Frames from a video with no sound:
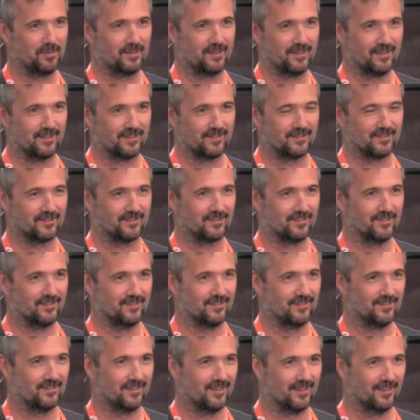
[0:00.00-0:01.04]
stupid things
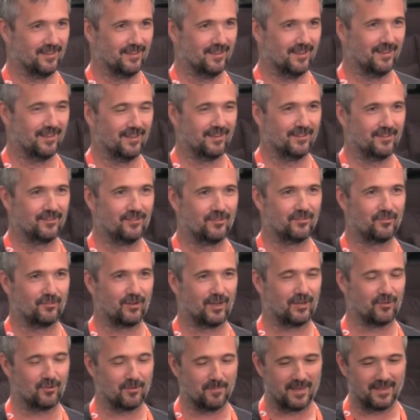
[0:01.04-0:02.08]
and
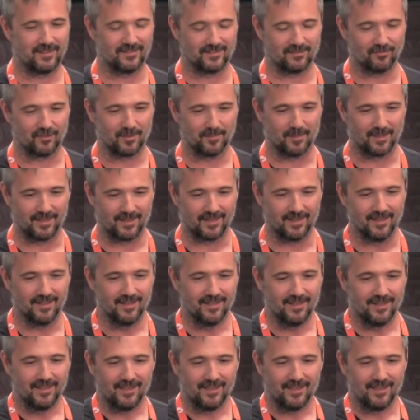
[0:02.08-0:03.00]
try to amaze everybody.